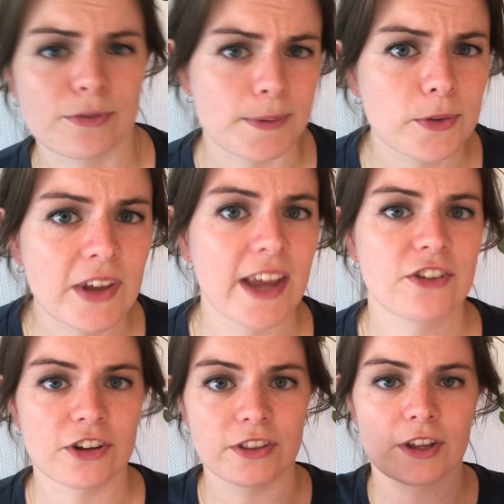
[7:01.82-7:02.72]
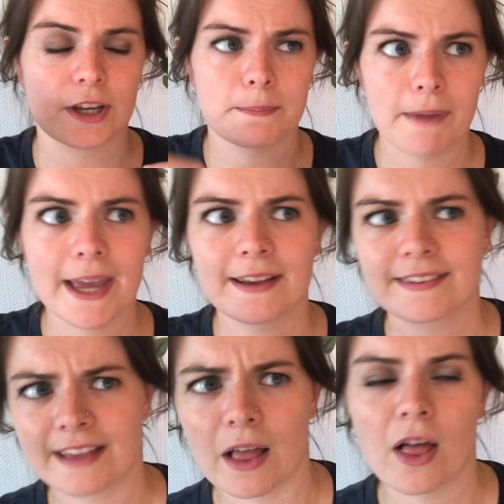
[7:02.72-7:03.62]
of mutation that can make a
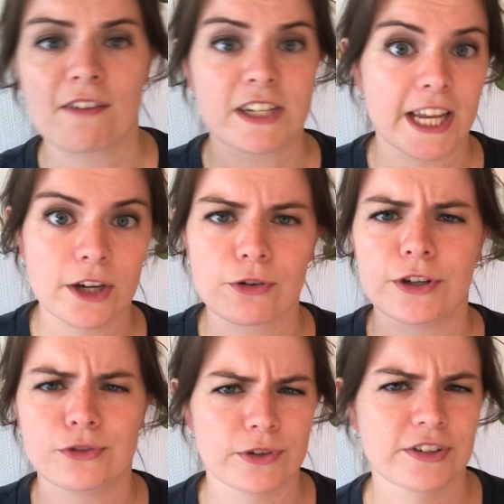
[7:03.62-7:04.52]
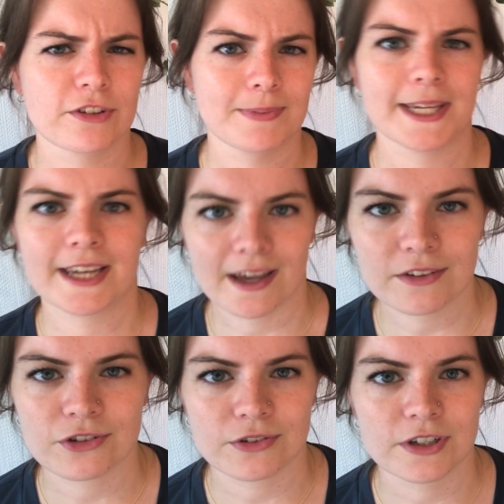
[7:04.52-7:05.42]
cell have an increased risk of being
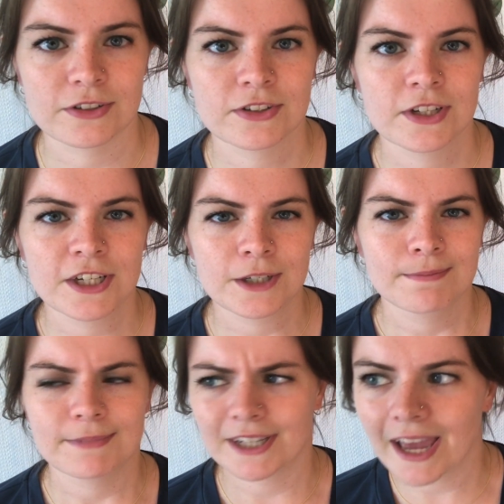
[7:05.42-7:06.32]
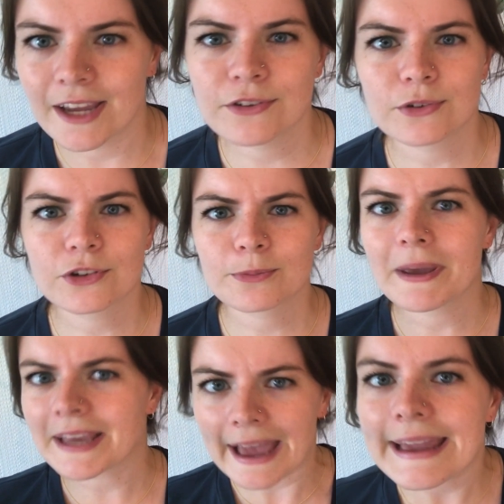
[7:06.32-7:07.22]
cancerous. Okay, so just
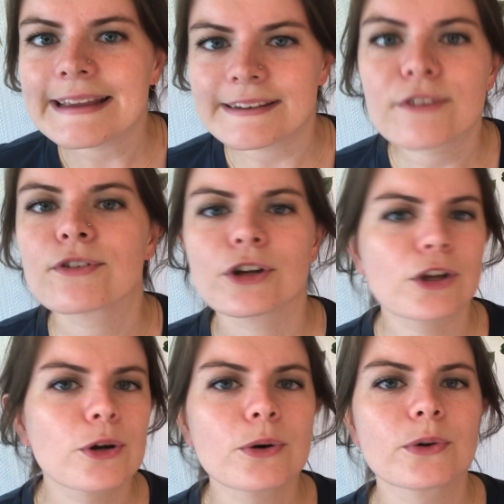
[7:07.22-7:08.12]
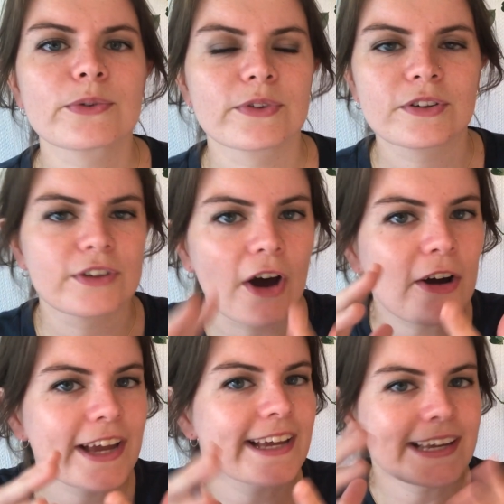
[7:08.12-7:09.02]
make 8 different cures that
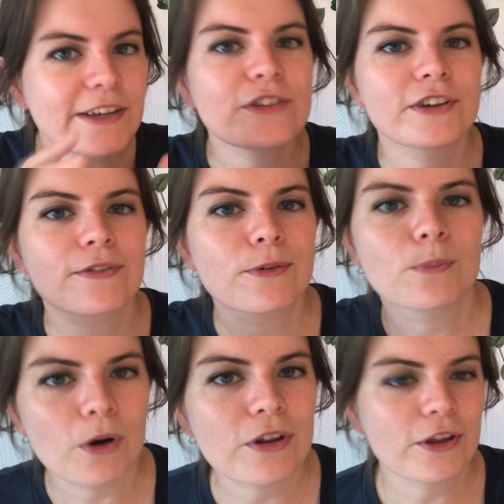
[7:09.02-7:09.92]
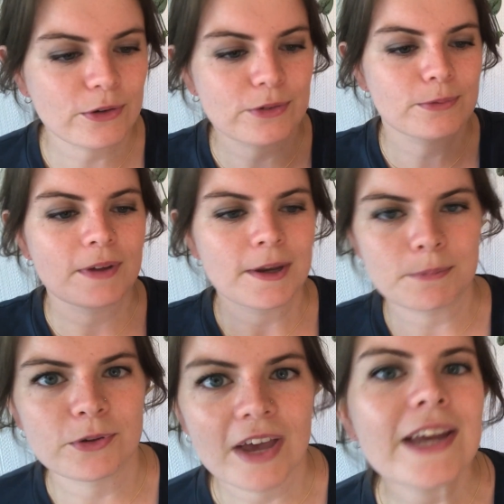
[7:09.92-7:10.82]
target each different one of those
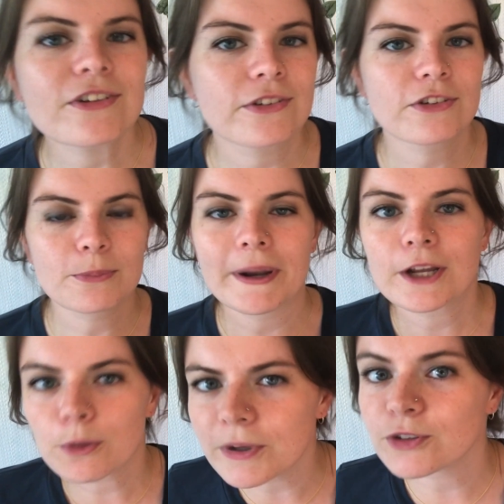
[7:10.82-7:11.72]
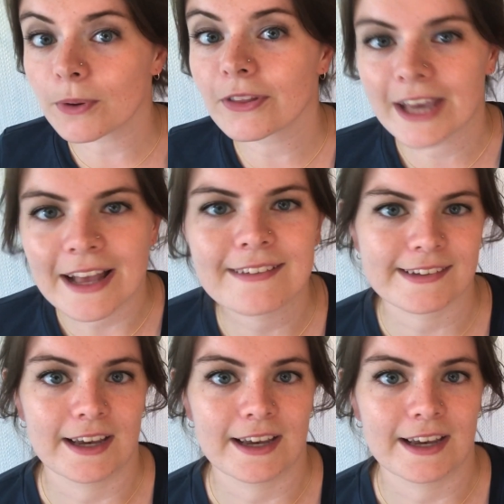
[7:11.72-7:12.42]
mutations depending on which one the cancer